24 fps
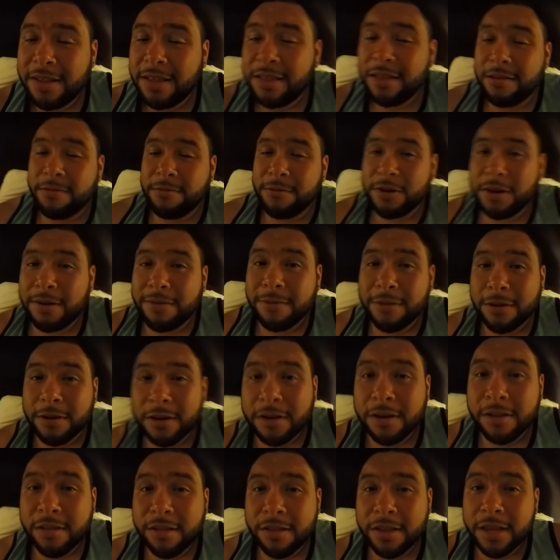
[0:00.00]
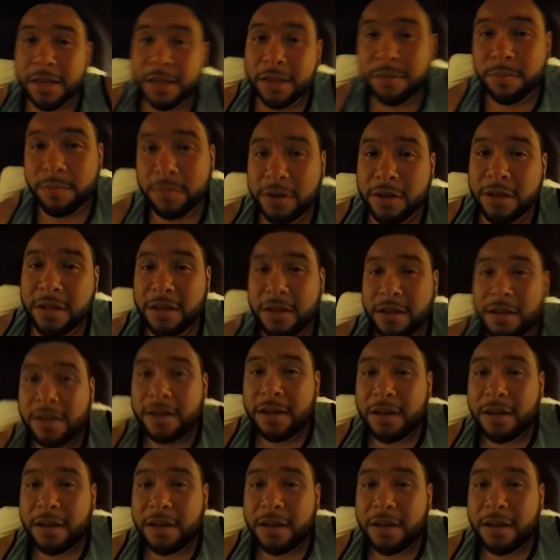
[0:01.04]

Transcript: I love traveling in the states, but